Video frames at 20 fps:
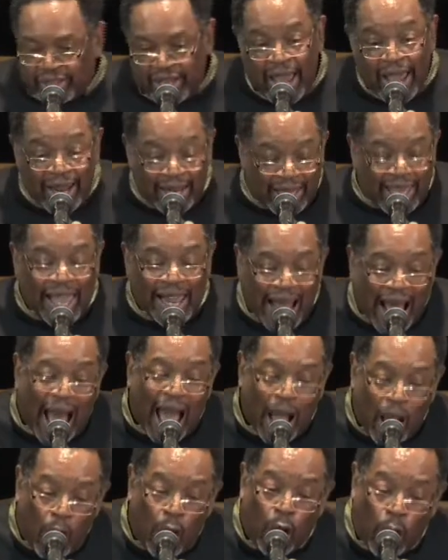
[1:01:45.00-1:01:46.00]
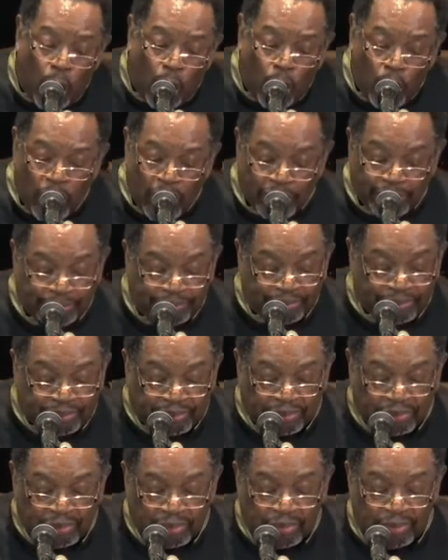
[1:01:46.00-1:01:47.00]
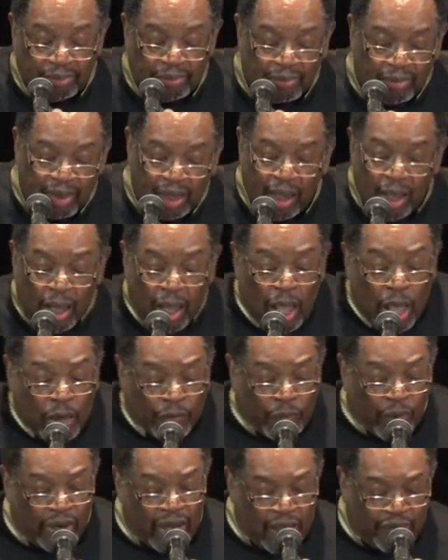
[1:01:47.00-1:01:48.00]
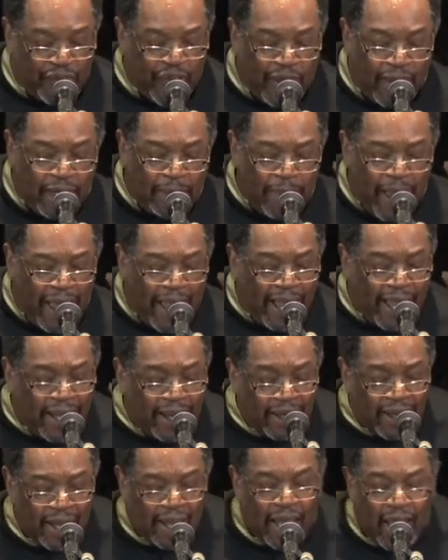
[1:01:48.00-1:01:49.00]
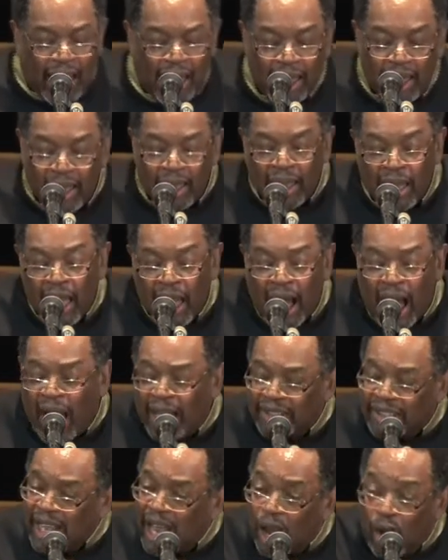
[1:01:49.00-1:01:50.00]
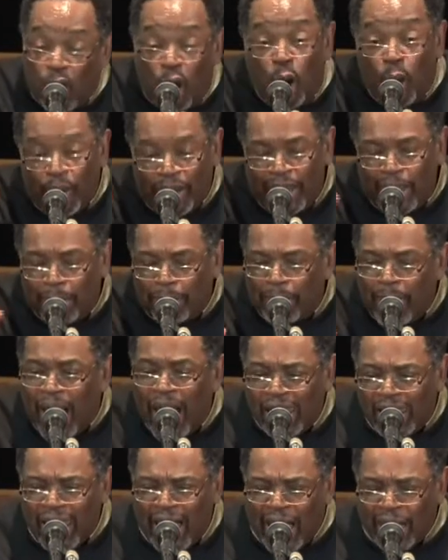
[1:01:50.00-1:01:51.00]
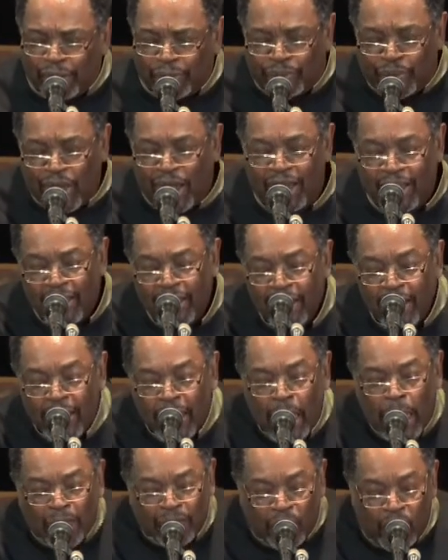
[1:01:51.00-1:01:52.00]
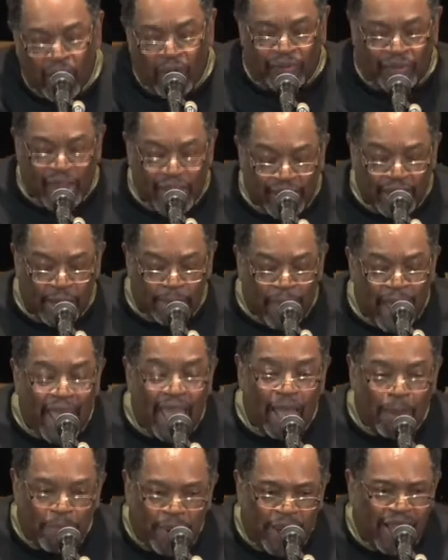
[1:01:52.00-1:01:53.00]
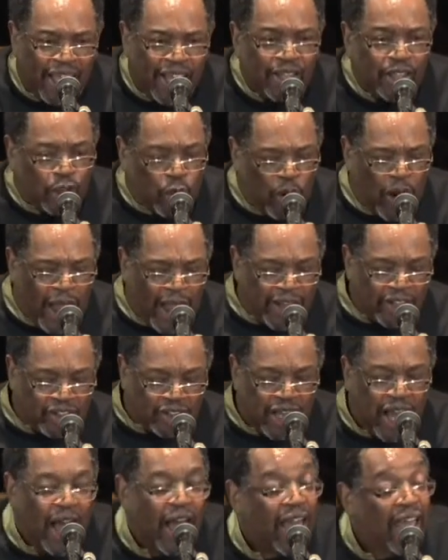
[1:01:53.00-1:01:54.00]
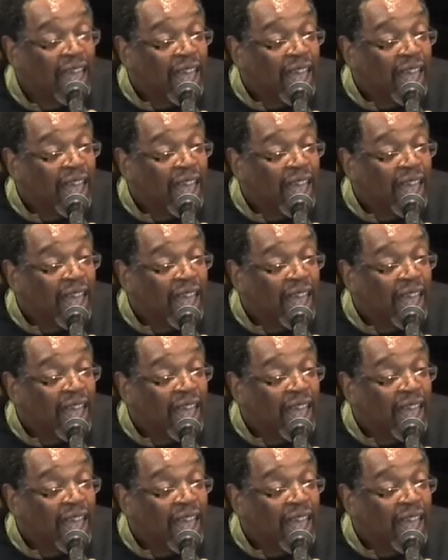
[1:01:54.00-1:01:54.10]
Say it again, I owe. For if any man, I say, I owe him my life. For if any man be in Christ,